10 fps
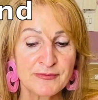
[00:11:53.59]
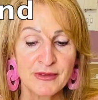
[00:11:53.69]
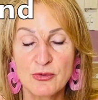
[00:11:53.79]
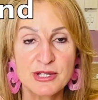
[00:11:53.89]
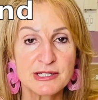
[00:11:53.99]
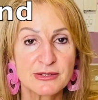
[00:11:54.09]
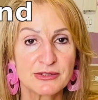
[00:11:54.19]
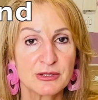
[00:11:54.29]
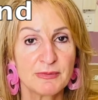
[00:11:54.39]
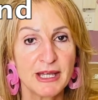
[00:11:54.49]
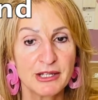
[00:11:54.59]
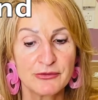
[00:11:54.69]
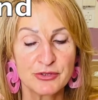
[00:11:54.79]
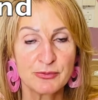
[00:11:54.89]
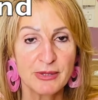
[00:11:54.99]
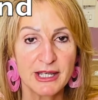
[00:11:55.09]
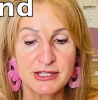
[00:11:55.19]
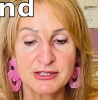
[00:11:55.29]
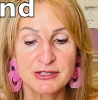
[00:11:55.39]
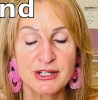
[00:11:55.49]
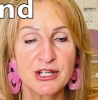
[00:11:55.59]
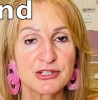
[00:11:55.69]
Always look at the back of your pattern